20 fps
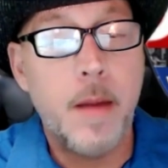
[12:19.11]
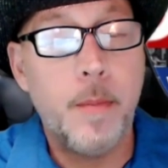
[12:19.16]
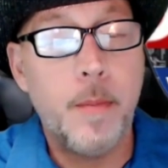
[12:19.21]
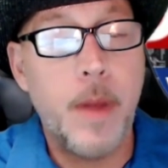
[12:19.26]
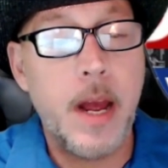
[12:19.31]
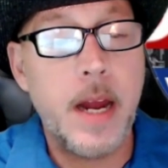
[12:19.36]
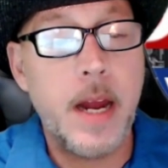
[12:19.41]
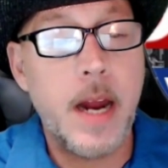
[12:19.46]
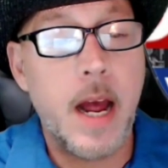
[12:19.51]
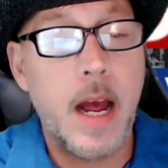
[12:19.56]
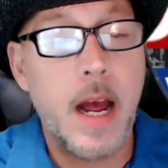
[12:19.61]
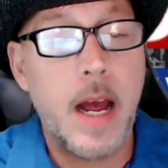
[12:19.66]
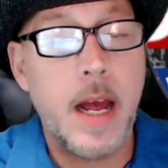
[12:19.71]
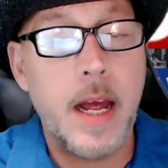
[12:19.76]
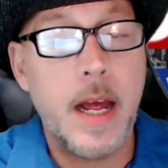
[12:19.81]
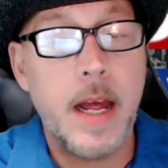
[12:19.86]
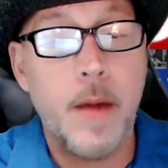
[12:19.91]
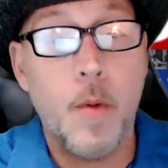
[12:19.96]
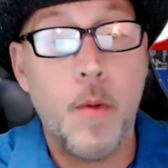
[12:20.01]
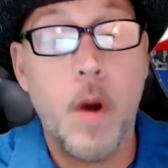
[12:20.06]

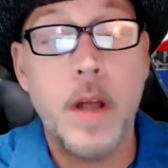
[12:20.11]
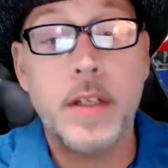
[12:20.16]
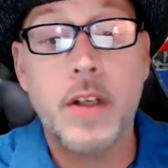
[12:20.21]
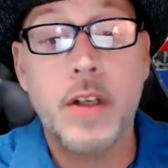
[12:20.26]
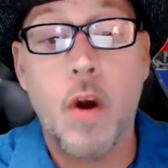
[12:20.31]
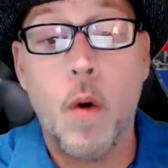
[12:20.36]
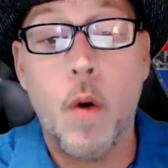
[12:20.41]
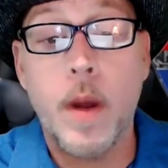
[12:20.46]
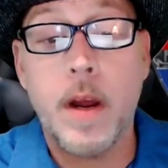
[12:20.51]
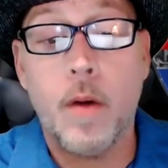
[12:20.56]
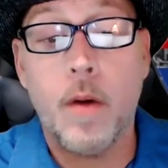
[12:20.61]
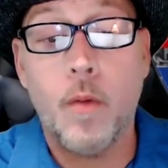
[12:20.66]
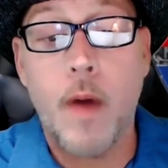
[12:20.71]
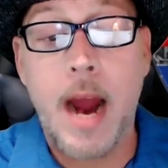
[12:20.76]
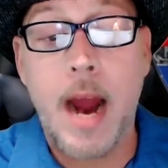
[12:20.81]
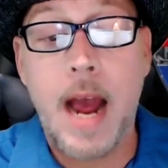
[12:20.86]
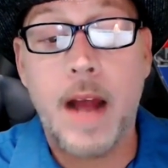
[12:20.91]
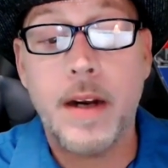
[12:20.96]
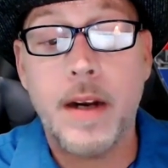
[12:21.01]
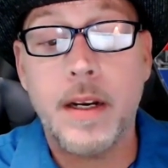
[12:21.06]
But it was going a
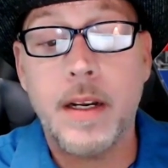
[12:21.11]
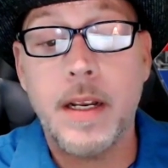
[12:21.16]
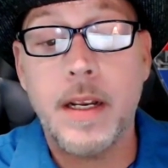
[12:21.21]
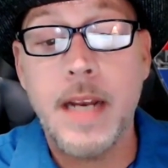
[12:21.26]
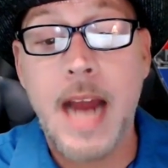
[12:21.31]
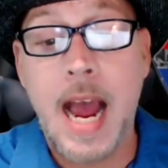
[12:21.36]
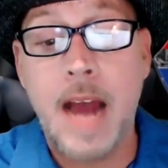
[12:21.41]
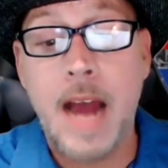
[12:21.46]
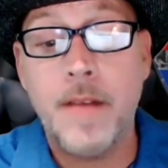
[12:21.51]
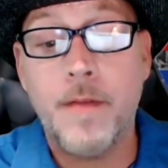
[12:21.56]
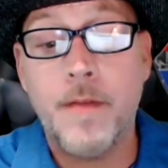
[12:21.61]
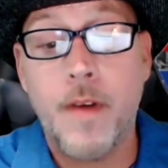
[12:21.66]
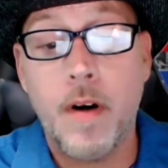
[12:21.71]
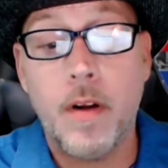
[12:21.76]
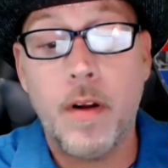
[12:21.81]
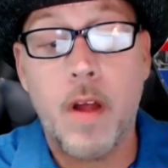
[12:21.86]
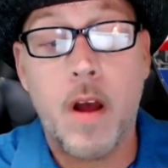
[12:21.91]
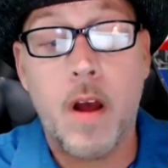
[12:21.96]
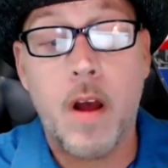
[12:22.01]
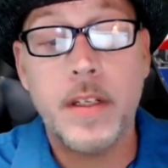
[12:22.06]
route 9
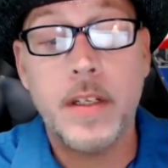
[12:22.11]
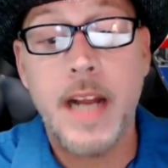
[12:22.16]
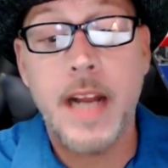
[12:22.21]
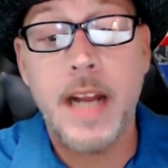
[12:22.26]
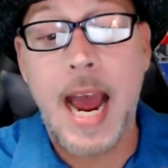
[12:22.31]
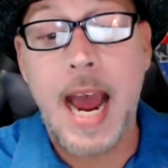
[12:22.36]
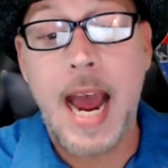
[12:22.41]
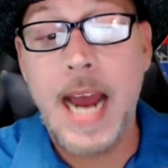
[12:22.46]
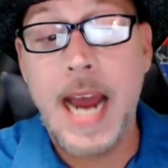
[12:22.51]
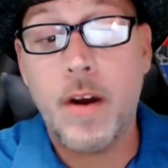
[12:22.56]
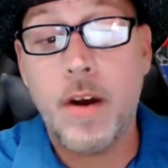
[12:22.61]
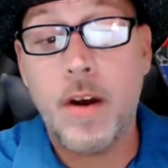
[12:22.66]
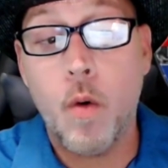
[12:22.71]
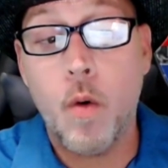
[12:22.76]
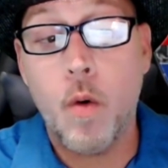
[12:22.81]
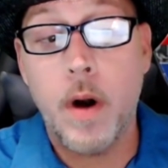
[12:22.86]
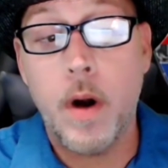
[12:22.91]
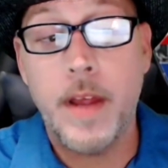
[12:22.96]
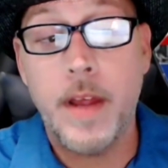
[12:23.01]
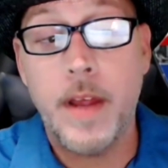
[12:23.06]
furlongs in the
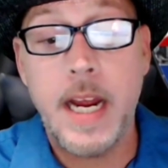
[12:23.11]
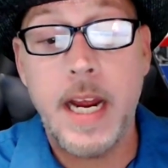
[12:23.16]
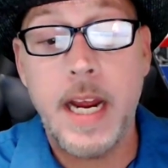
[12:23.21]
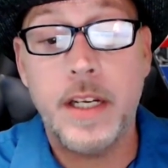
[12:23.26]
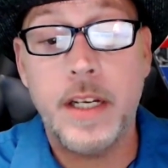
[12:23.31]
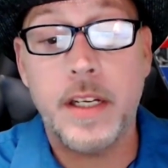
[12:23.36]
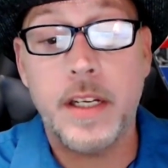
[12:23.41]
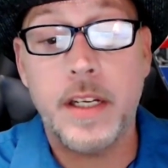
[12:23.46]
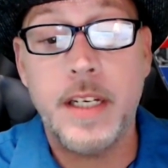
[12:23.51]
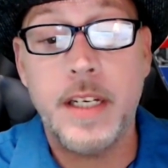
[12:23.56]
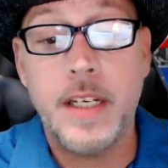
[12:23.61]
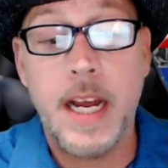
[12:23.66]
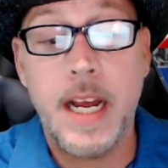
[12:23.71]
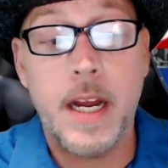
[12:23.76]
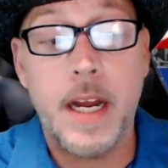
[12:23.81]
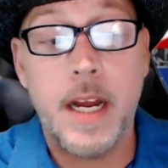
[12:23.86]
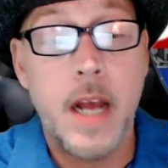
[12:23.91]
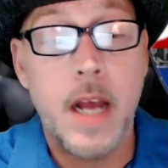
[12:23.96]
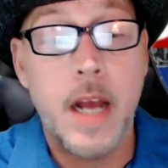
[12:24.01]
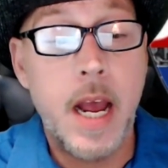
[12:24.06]
Acorn that he just
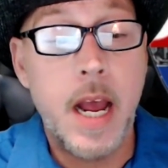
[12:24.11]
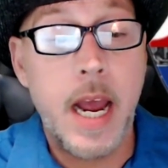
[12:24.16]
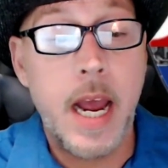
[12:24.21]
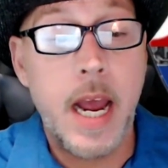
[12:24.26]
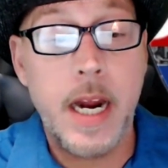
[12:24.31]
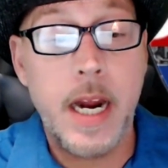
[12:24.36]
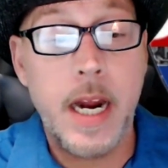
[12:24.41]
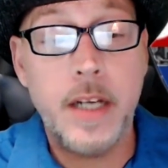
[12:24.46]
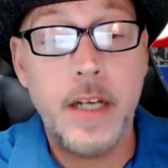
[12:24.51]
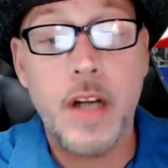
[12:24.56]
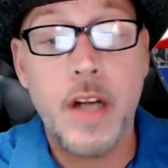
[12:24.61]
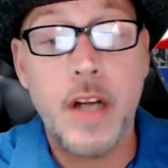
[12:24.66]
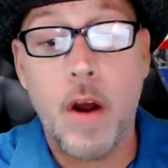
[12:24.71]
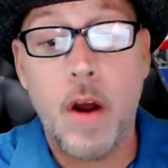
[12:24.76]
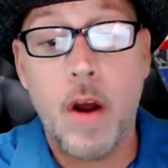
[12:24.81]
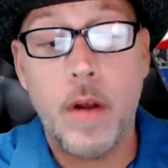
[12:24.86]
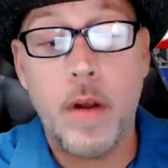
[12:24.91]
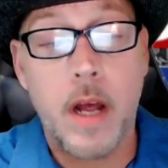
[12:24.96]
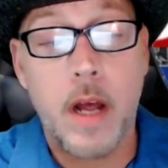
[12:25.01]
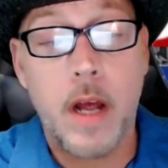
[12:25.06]
did, and he
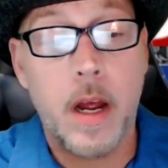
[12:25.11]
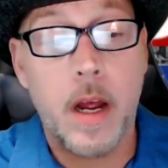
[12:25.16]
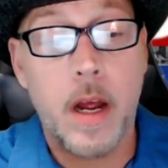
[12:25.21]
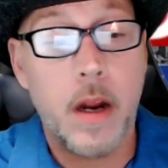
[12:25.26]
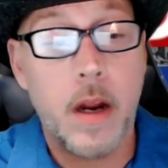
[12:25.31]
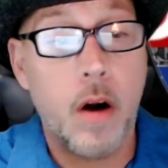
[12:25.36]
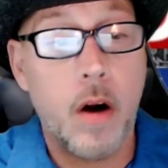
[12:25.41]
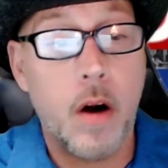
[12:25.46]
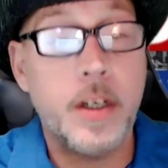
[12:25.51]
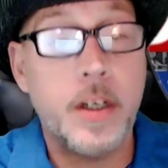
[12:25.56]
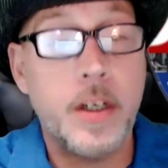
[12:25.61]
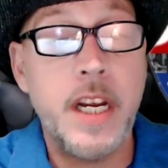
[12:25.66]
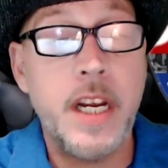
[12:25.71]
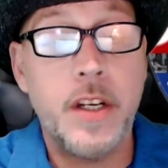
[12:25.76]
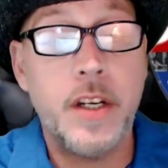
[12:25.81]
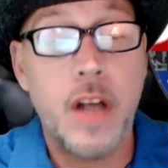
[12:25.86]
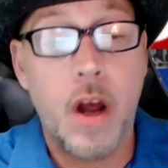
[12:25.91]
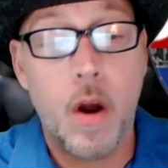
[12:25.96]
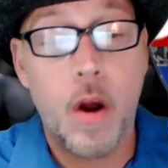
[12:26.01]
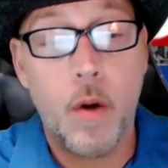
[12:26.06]
showed or she
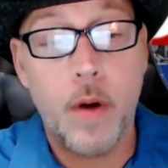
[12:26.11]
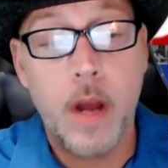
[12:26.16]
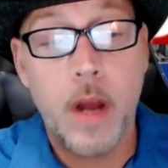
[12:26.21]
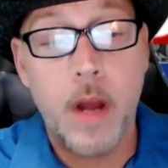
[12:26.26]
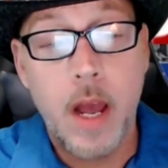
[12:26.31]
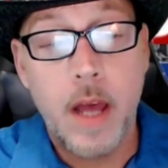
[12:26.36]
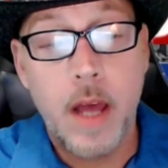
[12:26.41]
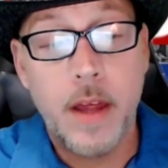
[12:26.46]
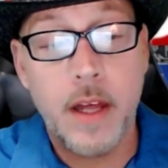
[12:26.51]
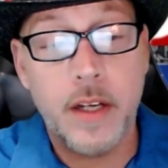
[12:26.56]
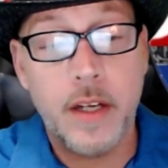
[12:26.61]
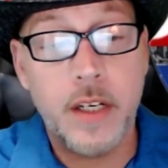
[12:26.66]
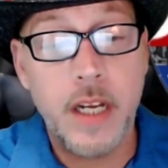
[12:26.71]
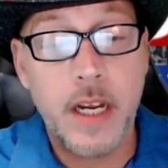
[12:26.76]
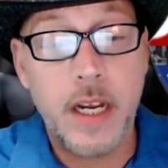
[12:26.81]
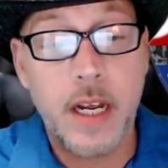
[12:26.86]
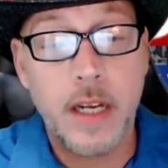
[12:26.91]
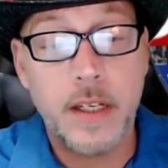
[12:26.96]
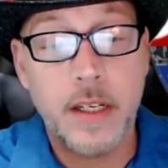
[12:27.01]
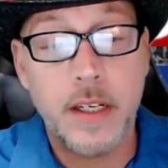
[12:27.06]
showed that
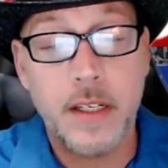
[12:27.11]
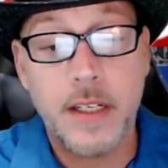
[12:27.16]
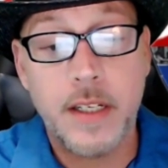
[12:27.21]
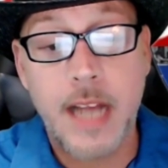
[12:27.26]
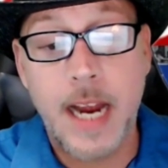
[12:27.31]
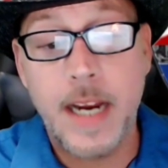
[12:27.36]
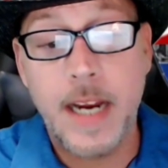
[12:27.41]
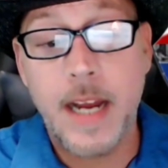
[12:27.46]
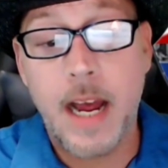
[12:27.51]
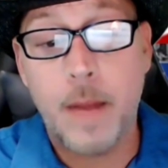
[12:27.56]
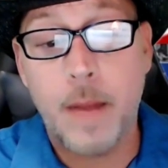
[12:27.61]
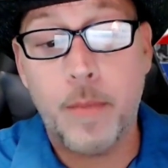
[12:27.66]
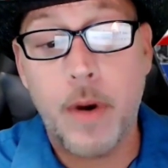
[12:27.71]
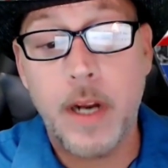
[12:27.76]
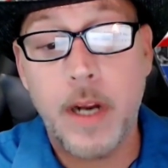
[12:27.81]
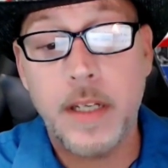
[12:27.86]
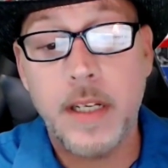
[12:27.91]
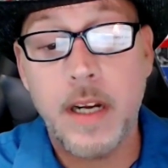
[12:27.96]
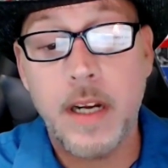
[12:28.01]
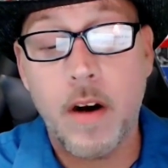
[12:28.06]
she can sustain that
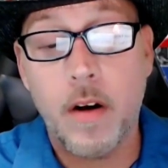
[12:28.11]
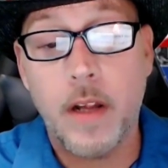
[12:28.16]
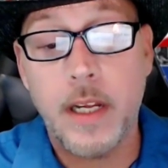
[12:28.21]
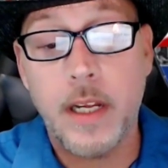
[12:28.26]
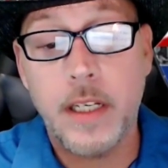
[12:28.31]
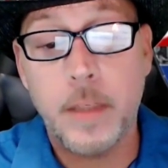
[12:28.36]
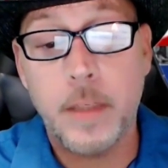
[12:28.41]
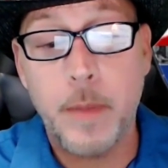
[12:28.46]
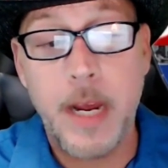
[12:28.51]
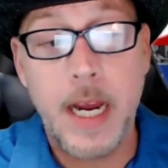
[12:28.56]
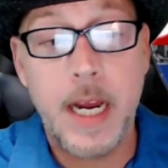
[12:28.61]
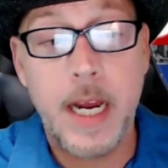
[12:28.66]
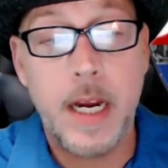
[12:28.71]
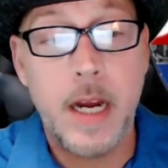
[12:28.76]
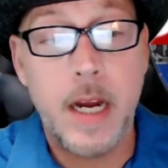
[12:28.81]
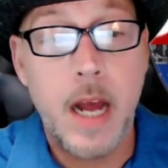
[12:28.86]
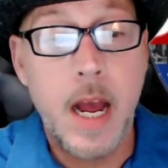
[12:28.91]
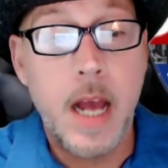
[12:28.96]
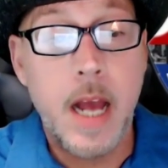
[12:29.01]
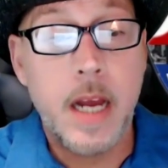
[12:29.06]
pressing early
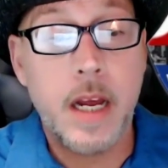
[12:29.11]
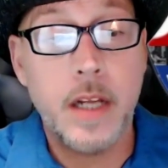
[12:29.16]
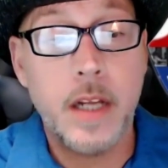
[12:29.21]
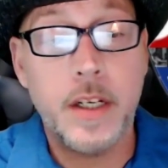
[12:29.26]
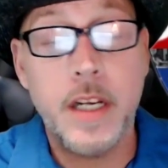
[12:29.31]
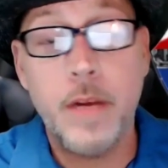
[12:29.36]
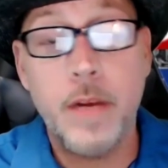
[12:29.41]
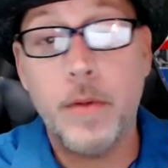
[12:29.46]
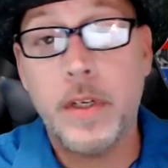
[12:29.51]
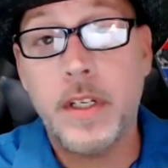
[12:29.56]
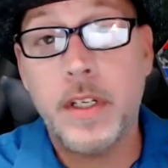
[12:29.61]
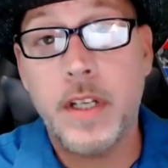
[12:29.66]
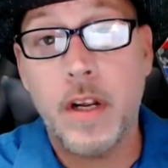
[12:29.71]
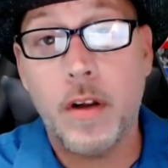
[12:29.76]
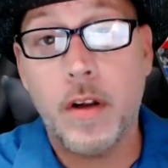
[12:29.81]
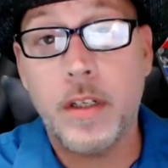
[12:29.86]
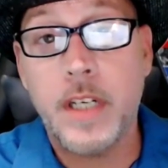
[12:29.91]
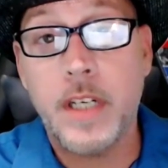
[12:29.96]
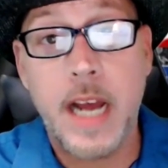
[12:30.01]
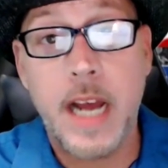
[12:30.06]
speed because she was
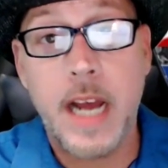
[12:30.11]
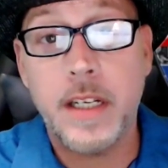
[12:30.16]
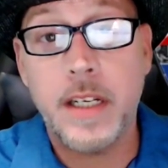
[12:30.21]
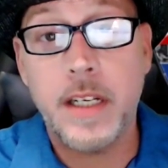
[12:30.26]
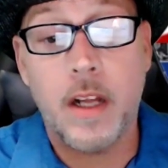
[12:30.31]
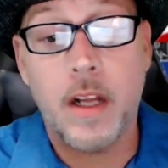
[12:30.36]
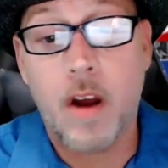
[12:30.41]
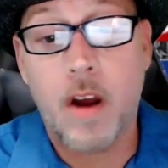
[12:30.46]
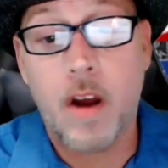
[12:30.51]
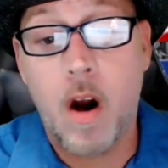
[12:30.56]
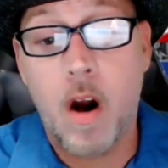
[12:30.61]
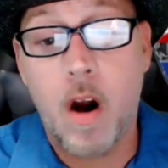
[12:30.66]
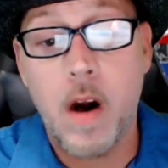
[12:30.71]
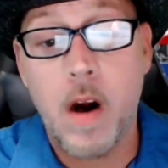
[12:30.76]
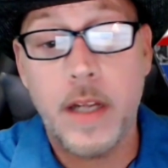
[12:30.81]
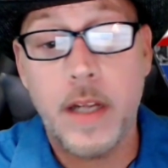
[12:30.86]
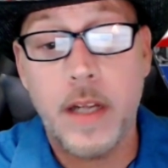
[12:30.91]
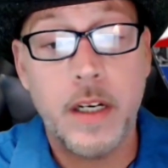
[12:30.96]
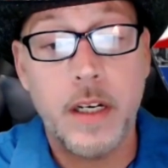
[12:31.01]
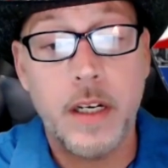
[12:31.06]
still chasing
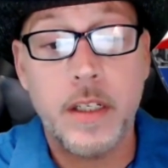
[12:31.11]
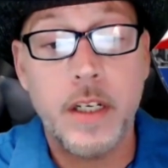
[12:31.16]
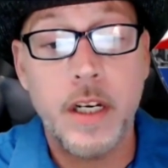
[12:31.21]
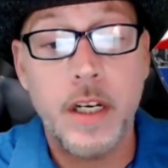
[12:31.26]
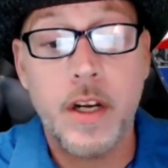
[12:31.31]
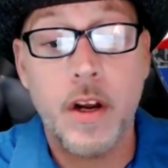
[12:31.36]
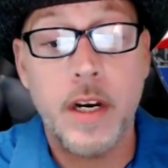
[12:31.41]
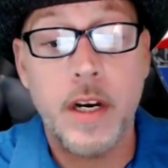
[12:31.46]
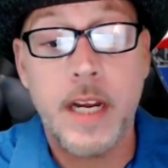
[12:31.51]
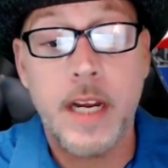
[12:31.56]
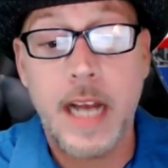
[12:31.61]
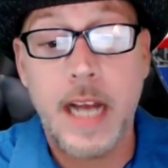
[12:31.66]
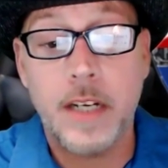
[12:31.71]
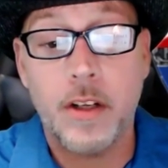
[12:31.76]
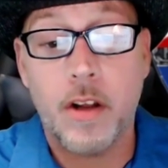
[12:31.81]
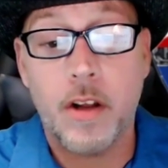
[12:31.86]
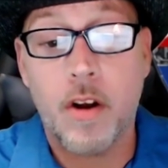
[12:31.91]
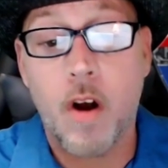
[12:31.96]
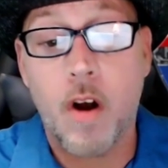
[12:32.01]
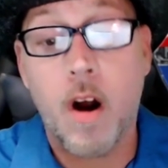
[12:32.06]
Lucara. It's just she couldn't
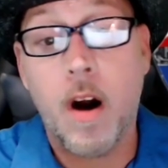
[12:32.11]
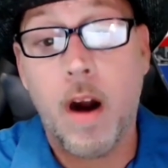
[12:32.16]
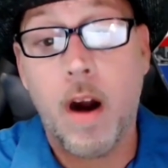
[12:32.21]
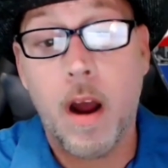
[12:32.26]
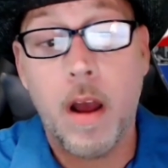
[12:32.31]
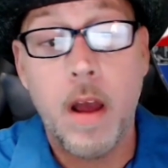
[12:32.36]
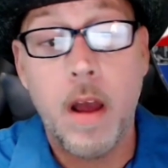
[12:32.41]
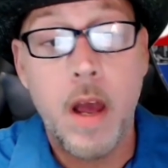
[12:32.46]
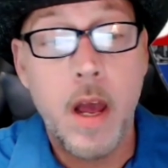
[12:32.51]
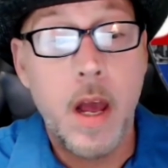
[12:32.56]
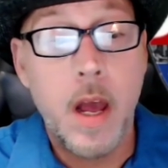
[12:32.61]
catch Lucara.